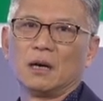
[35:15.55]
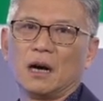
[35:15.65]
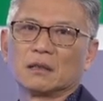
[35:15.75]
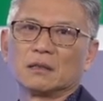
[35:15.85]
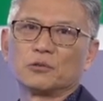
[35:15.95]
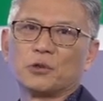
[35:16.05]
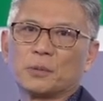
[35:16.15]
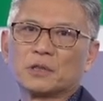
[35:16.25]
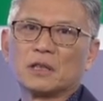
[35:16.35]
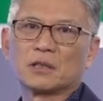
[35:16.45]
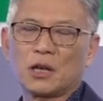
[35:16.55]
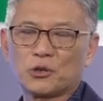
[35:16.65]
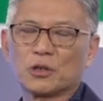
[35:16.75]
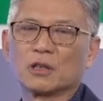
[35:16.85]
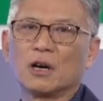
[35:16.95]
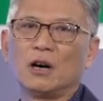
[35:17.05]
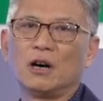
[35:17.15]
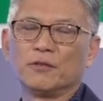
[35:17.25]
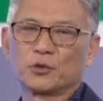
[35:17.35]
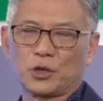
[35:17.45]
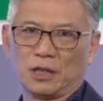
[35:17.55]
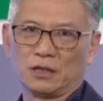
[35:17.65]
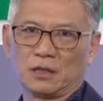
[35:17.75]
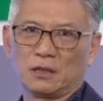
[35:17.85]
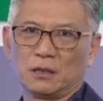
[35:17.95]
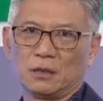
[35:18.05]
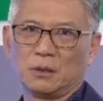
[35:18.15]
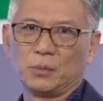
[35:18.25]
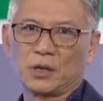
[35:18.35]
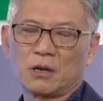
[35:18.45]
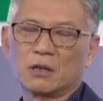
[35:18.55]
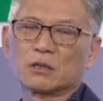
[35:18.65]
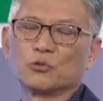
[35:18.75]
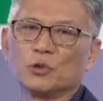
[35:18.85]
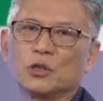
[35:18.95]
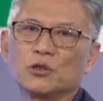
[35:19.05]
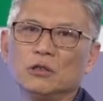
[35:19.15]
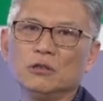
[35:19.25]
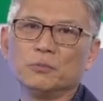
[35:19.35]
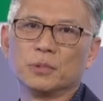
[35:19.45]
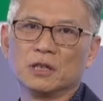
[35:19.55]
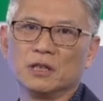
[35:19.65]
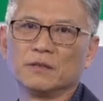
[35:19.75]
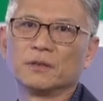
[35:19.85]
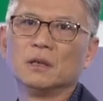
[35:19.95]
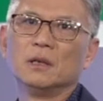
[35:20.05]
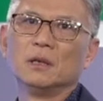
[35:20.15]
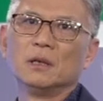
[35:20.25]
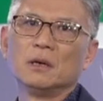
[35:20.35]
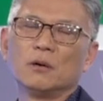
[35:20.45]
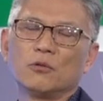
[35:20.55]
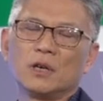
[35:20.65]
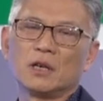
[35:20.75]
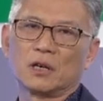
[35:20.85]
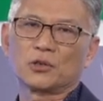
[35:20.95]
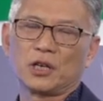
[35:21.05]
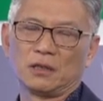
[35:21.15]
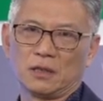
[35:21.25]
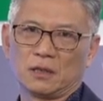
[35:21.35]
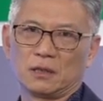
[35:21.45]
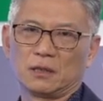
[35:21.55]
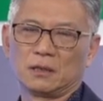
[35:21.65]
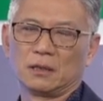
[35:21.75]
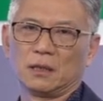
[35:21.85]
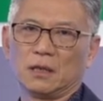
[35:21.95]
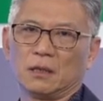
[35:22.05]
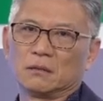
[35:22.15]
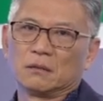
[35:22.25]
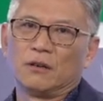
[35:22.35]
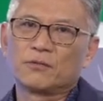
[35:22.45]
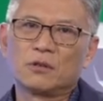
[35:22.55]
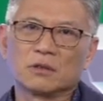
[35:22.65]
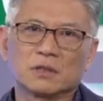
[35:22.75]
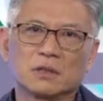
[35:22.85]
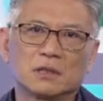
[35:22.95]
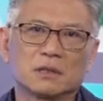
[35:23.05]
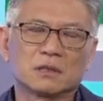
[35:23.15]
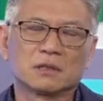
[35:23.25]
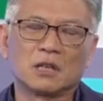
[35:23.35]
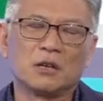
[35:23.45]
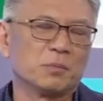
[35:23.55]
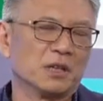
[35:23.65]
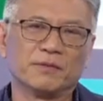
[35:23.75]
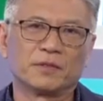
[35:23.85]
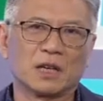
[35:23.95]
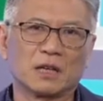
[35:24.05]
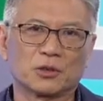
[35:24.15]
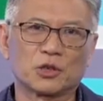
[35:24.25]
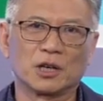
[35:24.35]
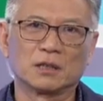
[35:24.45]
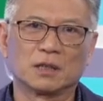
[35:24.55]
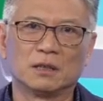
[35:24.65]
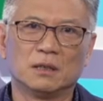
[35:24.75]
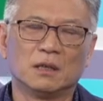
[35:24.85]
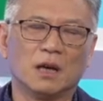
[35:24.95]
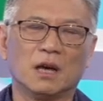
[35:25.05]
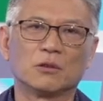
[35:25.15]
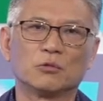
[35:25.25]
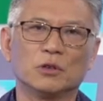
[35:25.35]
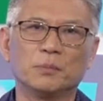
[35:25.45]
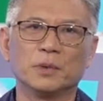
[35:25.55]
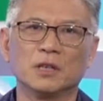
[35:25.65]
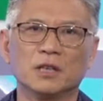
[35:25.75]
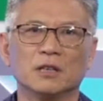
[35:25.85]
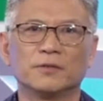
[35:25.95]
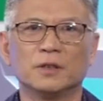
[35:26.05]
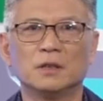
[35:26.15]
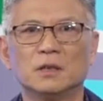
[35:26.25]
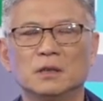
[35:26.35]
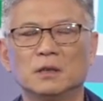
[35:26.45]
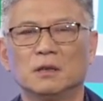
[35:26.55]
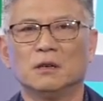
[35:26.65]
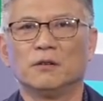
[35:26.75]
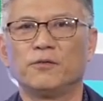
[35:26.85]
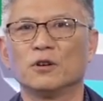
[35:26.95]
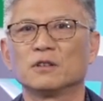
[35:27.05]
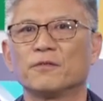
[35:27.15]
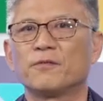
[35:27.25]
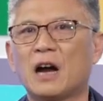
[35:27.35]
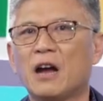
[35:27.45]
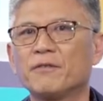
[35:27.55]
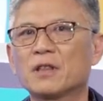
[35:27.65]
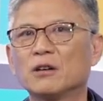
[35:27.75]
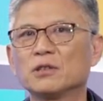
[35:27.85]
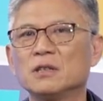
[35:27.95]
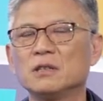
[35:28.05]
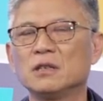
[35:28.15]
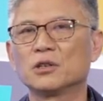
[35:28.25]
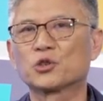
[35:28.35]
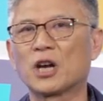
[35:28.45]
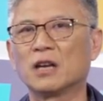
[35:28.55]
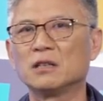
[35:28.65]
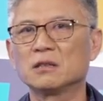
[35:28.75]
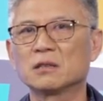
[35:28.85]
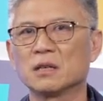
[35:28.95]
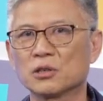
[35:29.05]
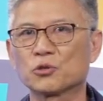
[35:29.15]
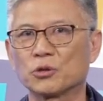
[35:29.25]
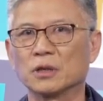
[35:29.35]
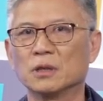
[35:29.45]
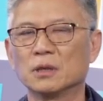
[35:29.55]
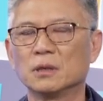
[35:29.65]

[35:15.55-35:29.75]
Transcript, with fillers: on the representation of China because we do believe we are China. And of course, they believe they are China. And we believe for the 5,000 year Chinese history,